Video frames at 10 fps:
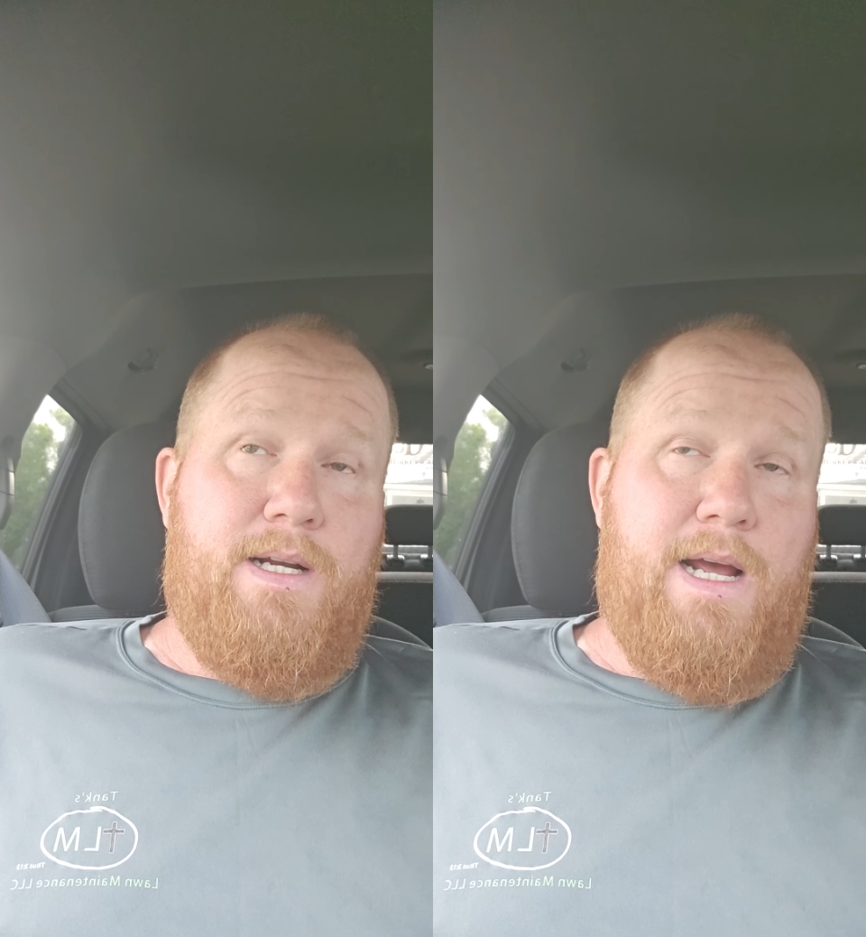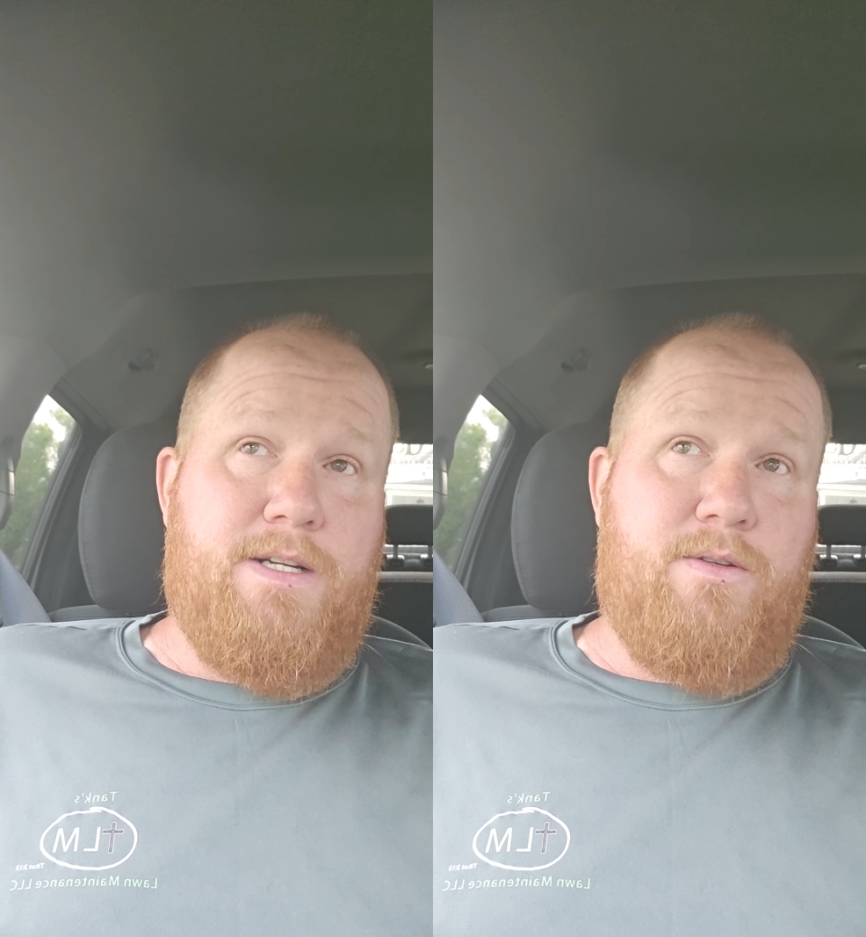
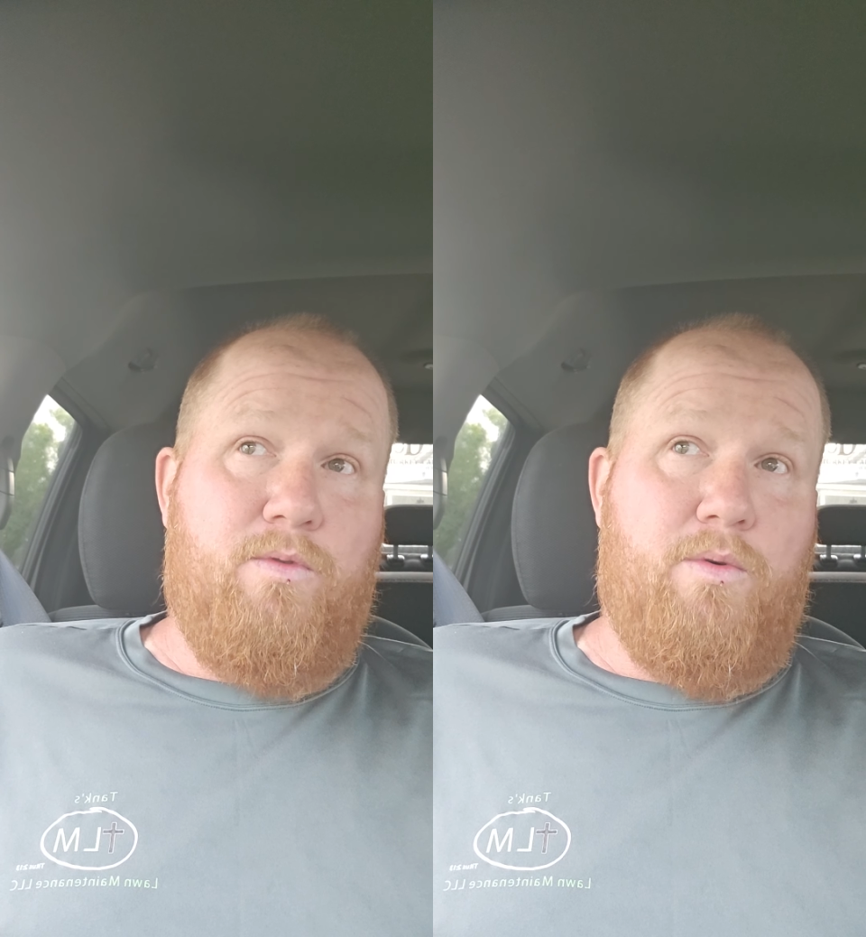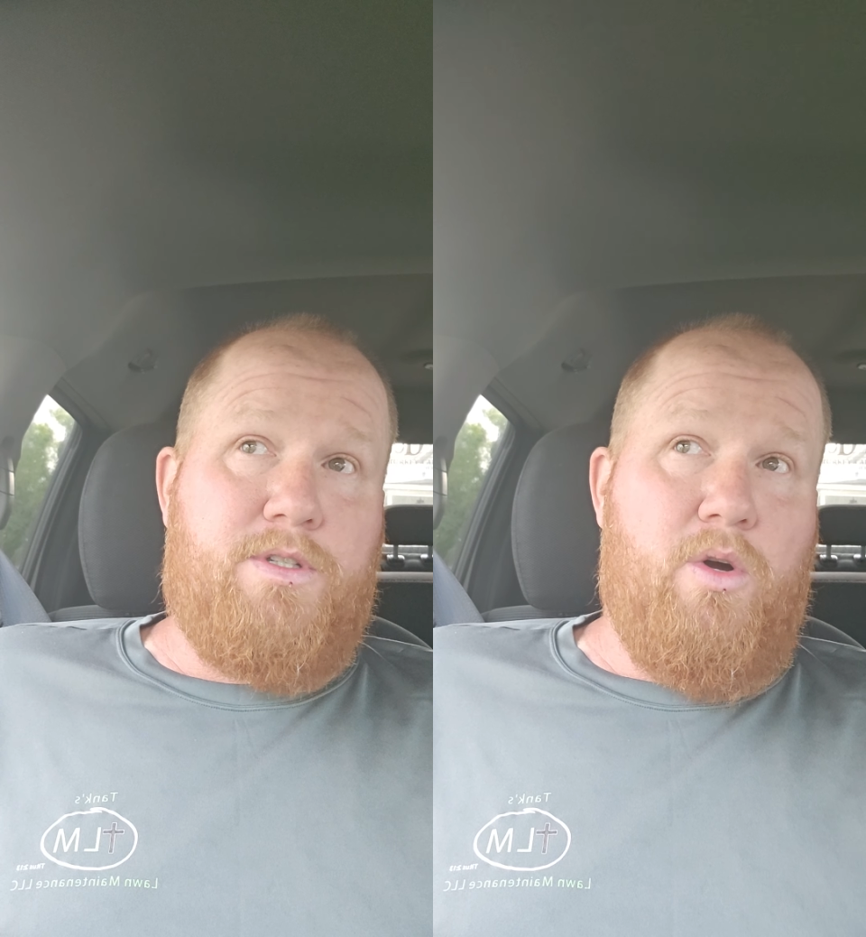asked them
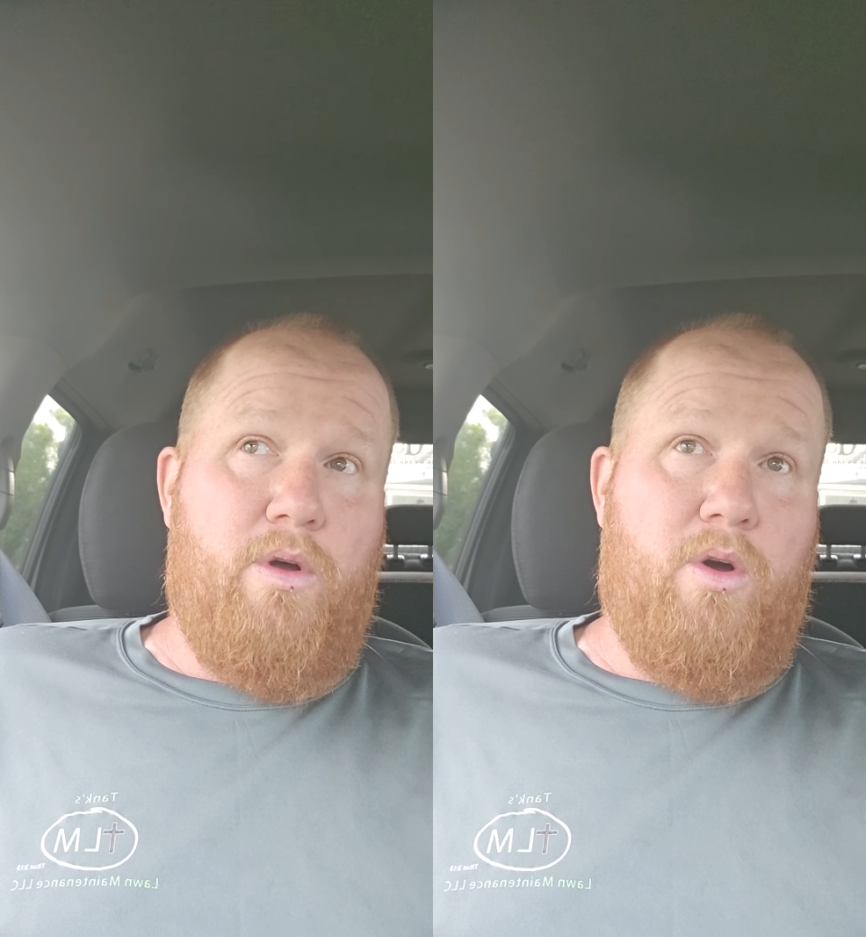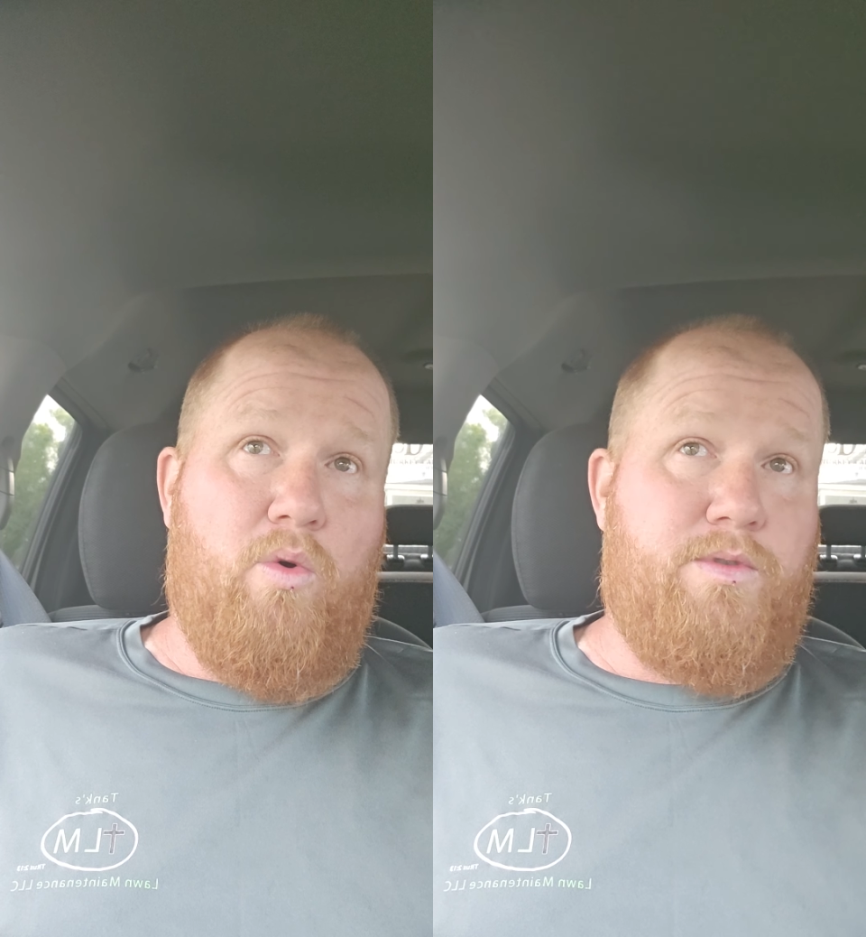what was
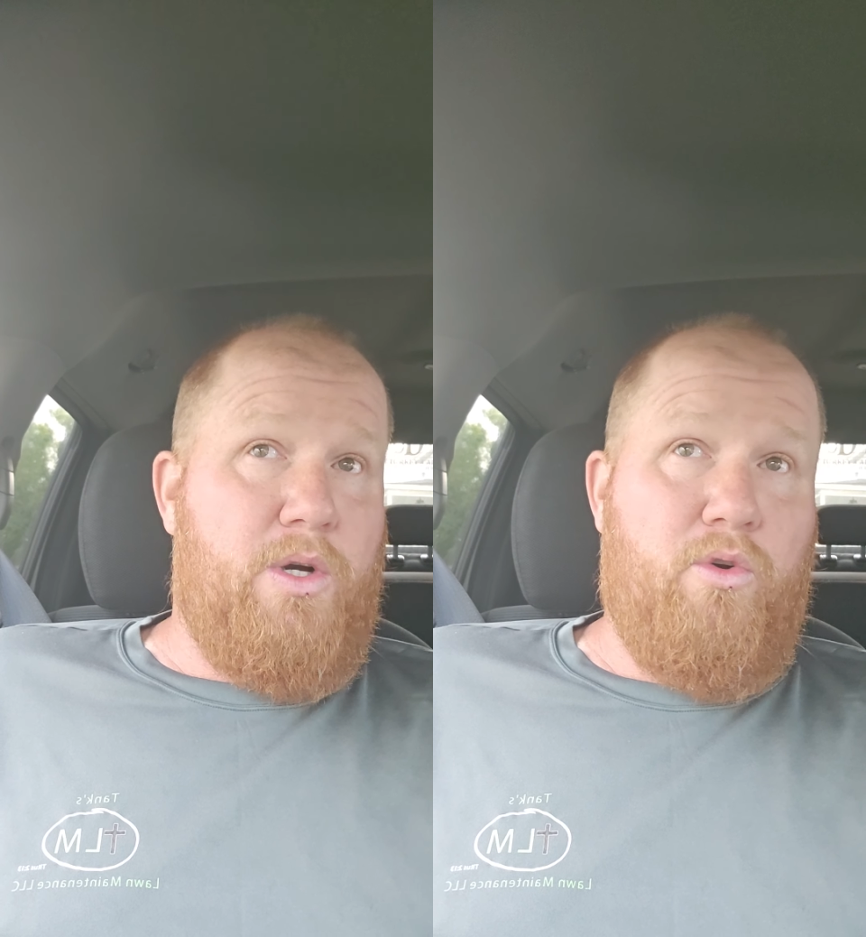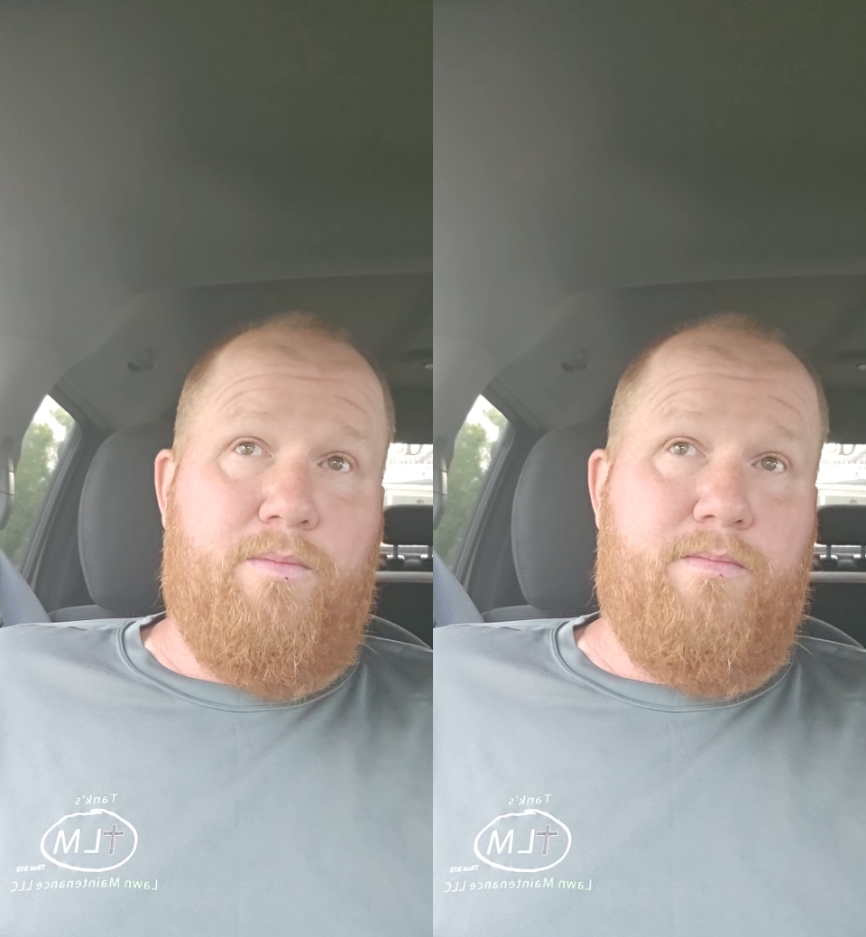going on,
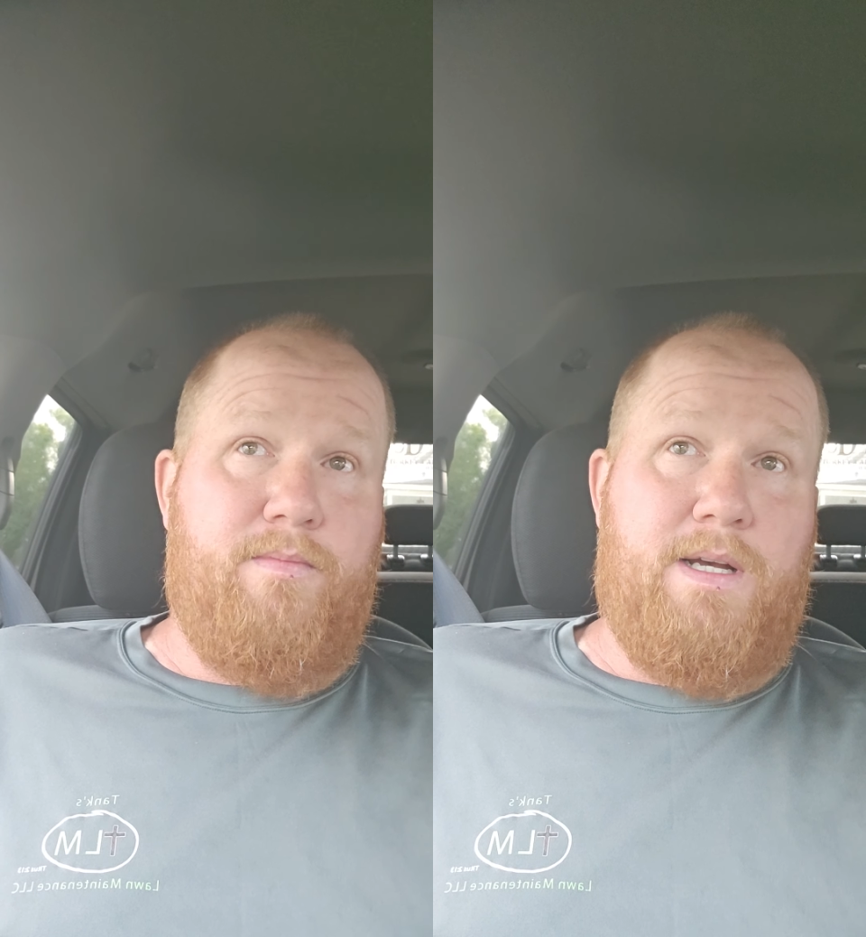told them,